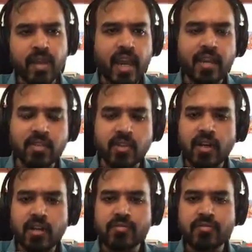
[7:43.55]
it will sort
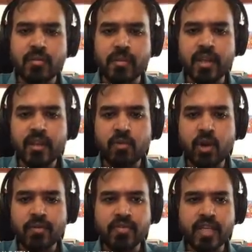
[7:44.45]
of mirror
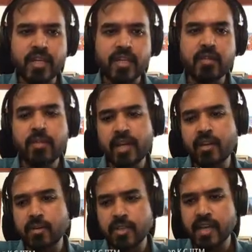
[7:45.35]
what we've seen earlier, but it
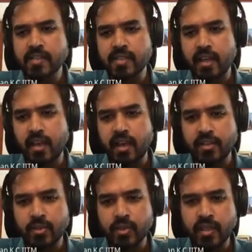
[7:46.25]
also has a
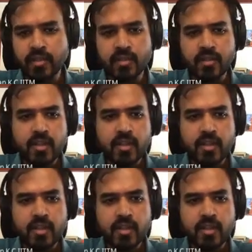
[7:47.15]
new thing.